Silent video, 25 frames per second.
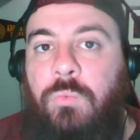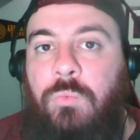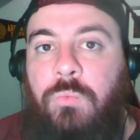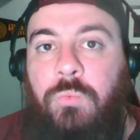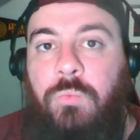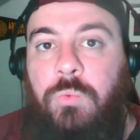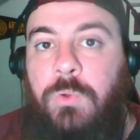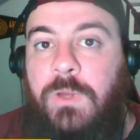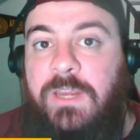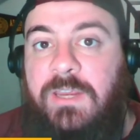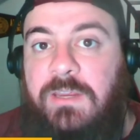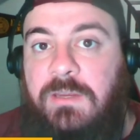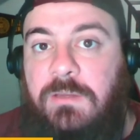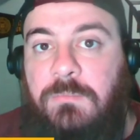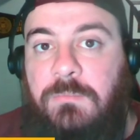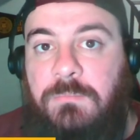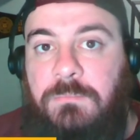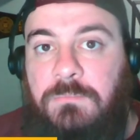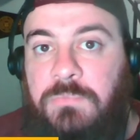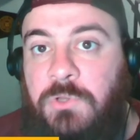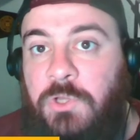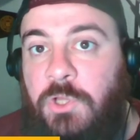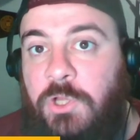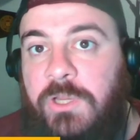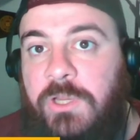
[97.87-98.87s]
we
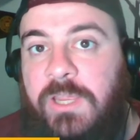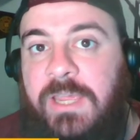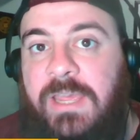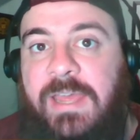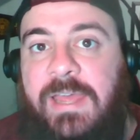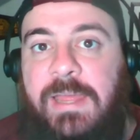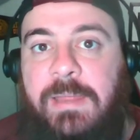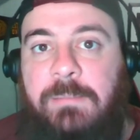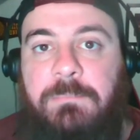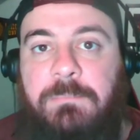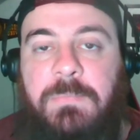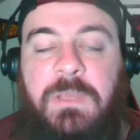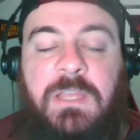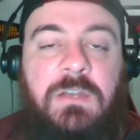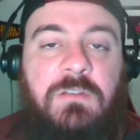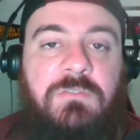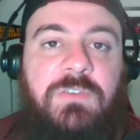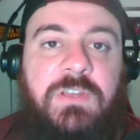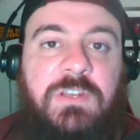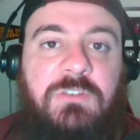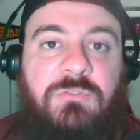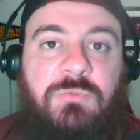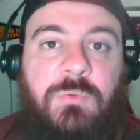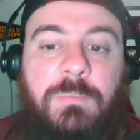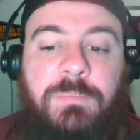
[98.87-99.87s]
look at
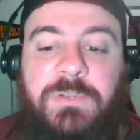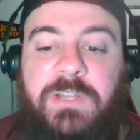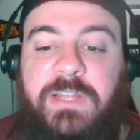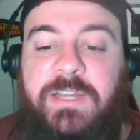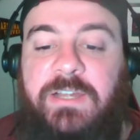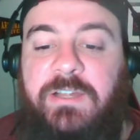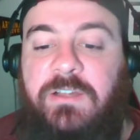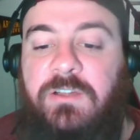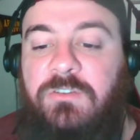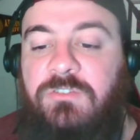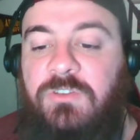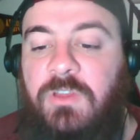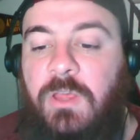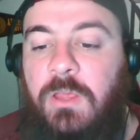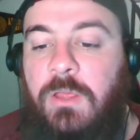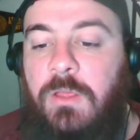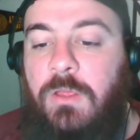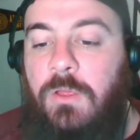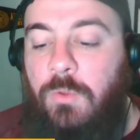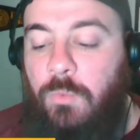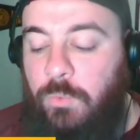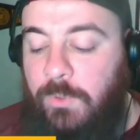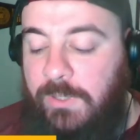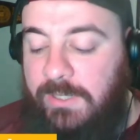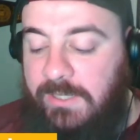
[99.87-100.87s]
individual players.
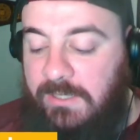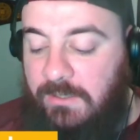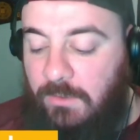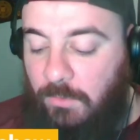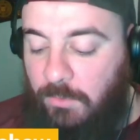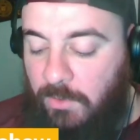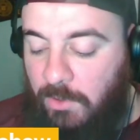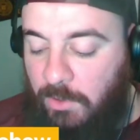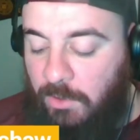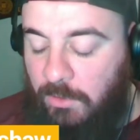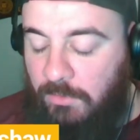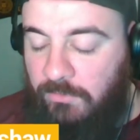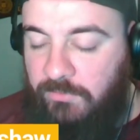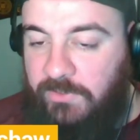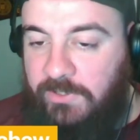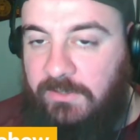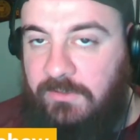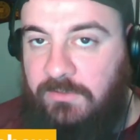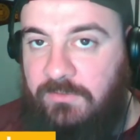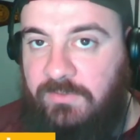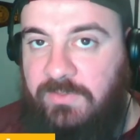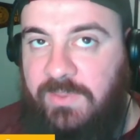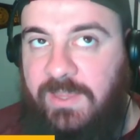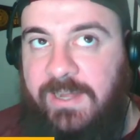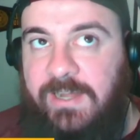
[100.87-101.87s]
We go
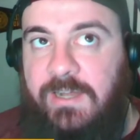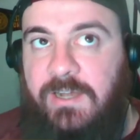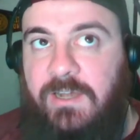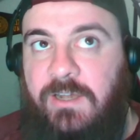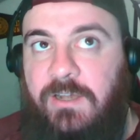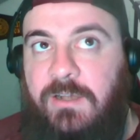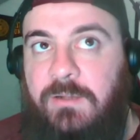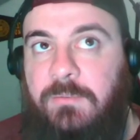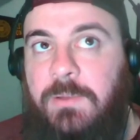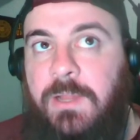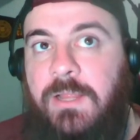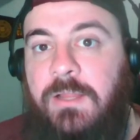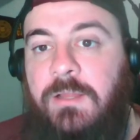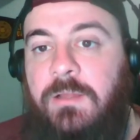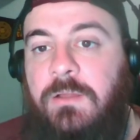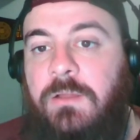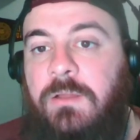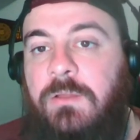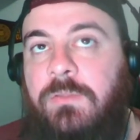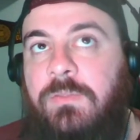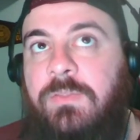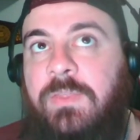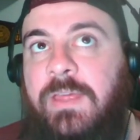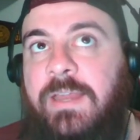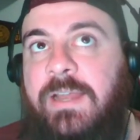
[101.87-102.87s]
over
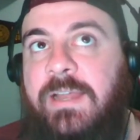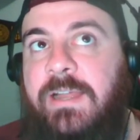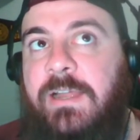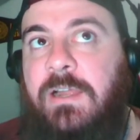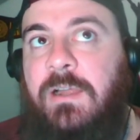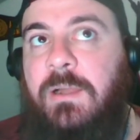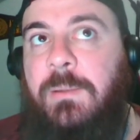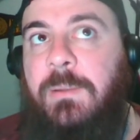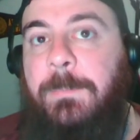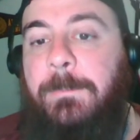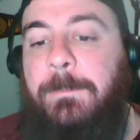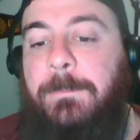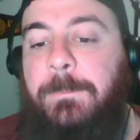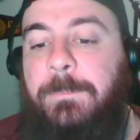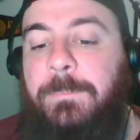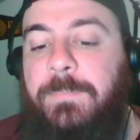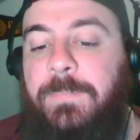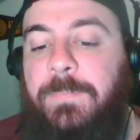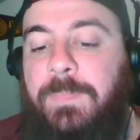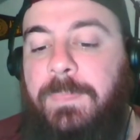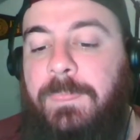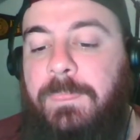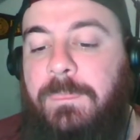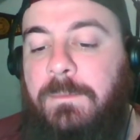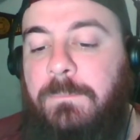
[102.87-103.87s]
their
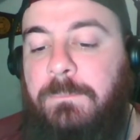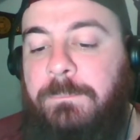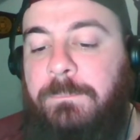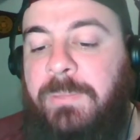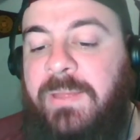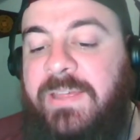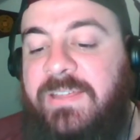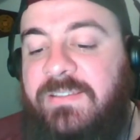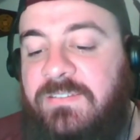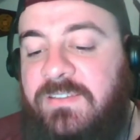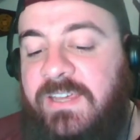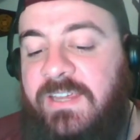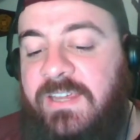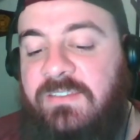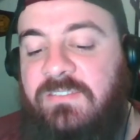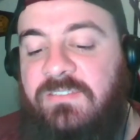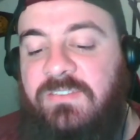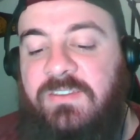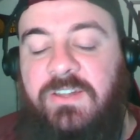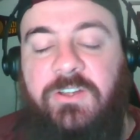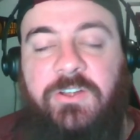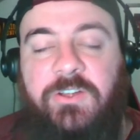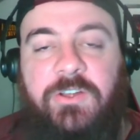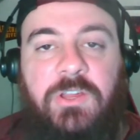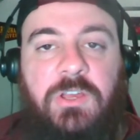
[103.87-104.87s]
best case
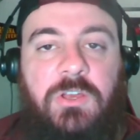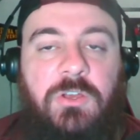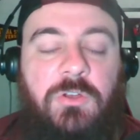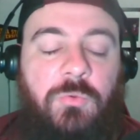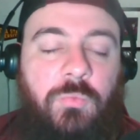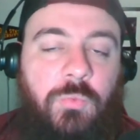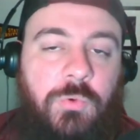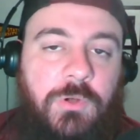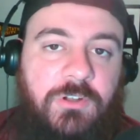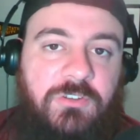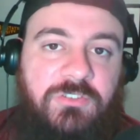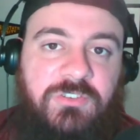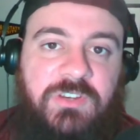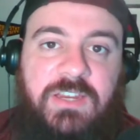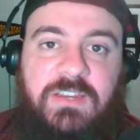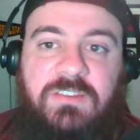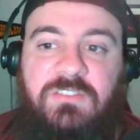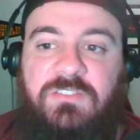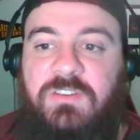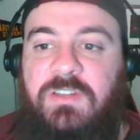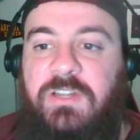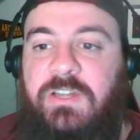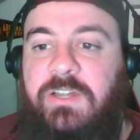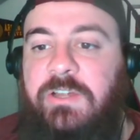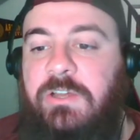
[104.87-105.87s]
scenario, worst case
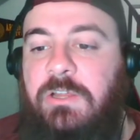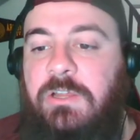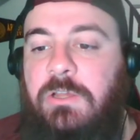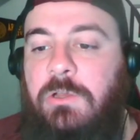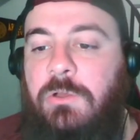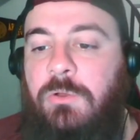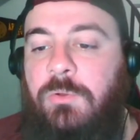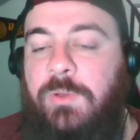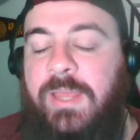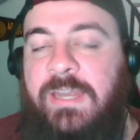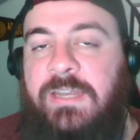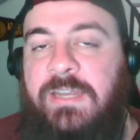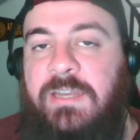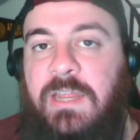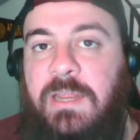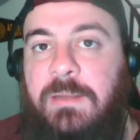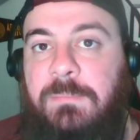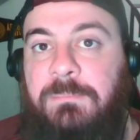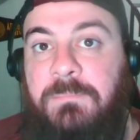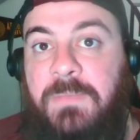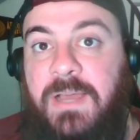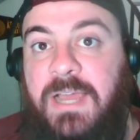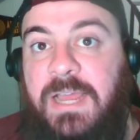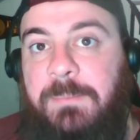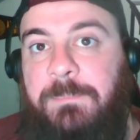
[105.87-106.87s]
scenario, and
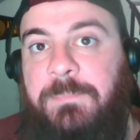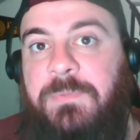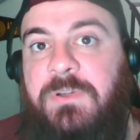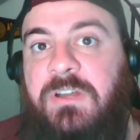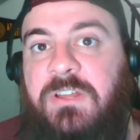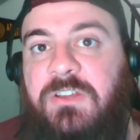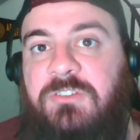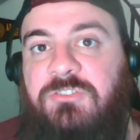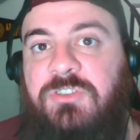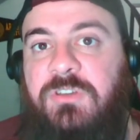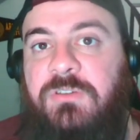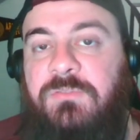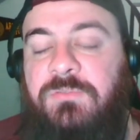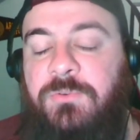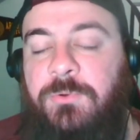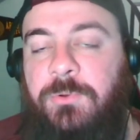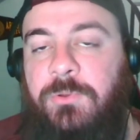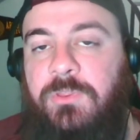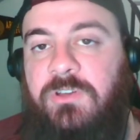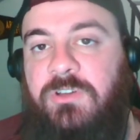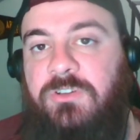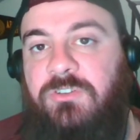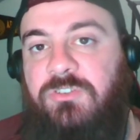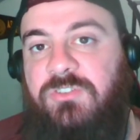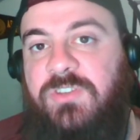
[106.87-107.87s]
then my prediction for
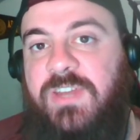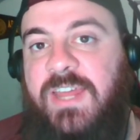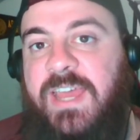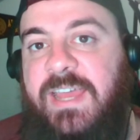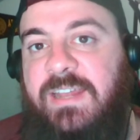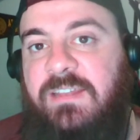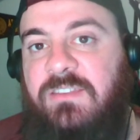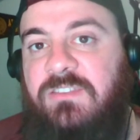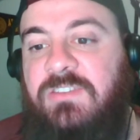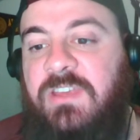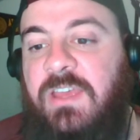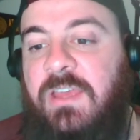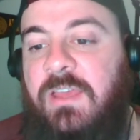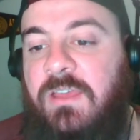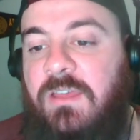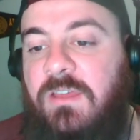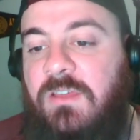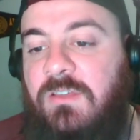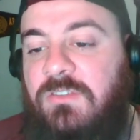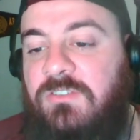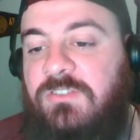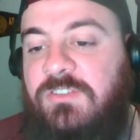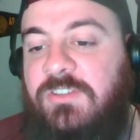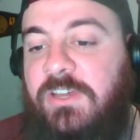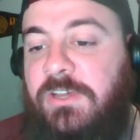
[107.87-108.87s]
their stats.
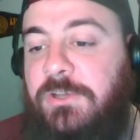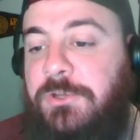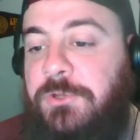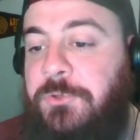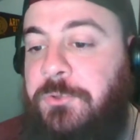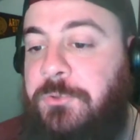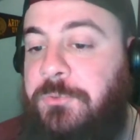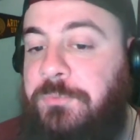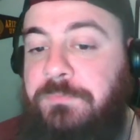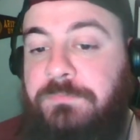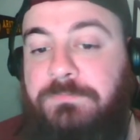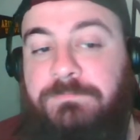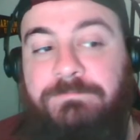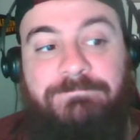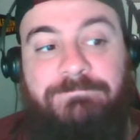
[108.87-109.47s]
So